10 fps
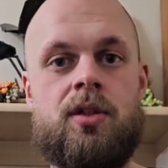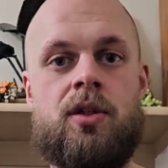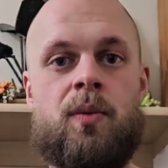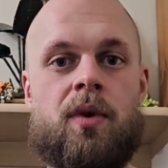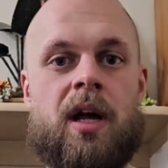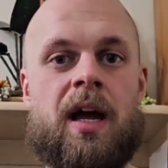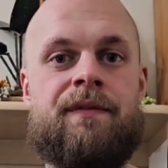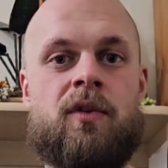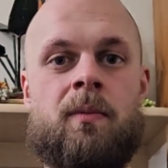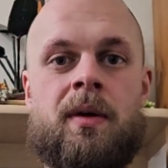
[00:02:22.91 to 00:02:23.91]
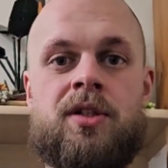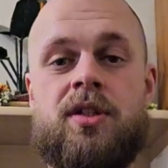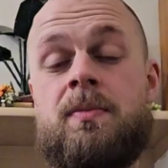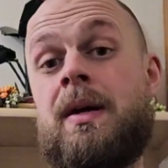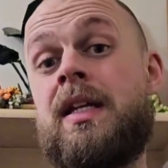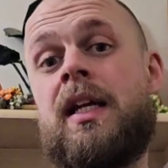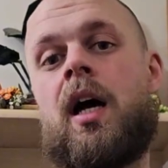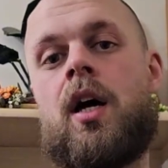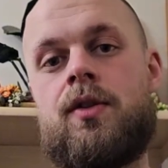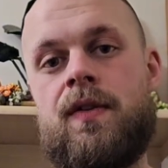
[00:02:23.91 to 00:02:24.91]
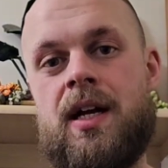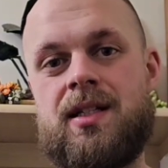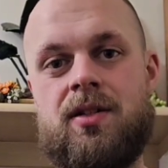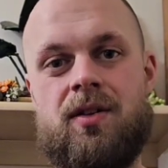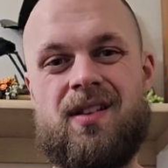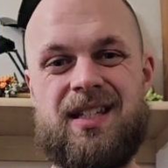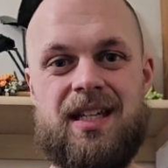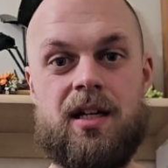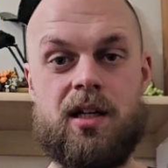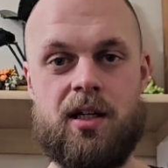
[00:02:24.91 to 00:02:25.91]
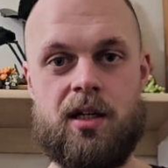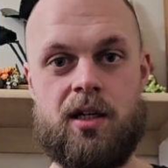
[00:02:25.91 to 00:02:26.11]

you want to have your budget spending $100,000 a year.